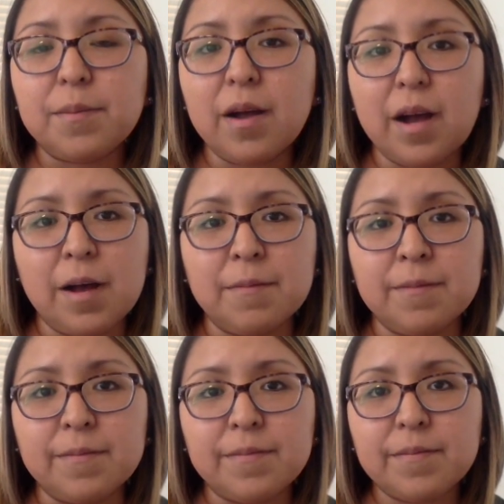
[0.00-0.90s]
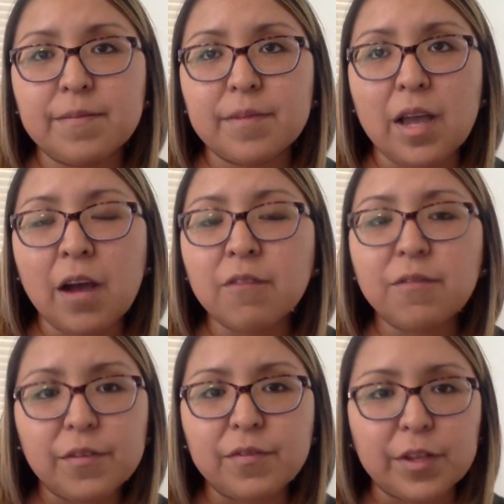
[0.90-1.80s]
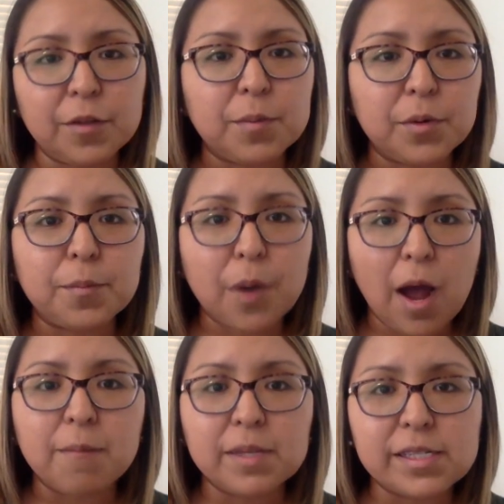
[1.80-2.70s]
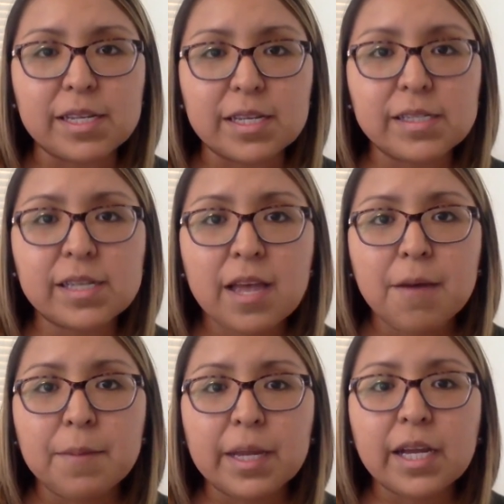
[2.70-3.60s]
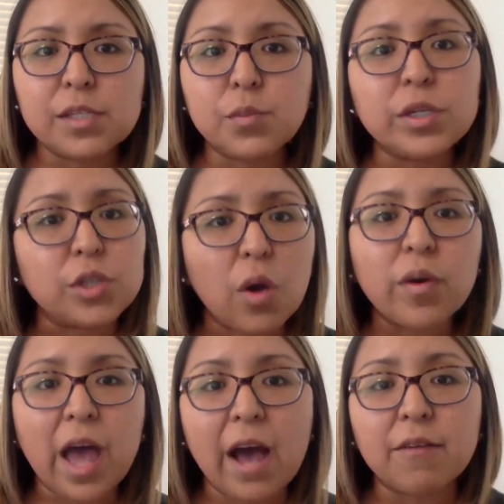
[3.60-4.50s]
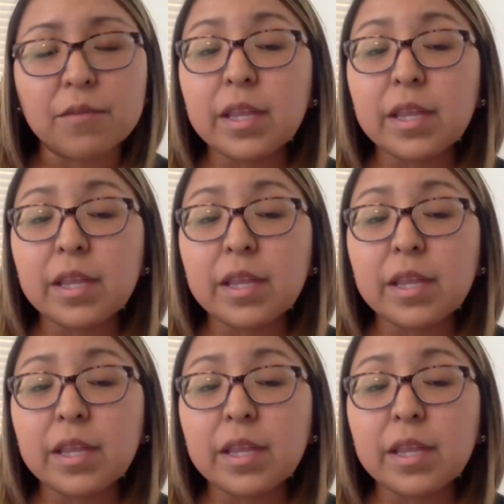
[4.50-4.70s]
um, unfulfillable promises, because they don't have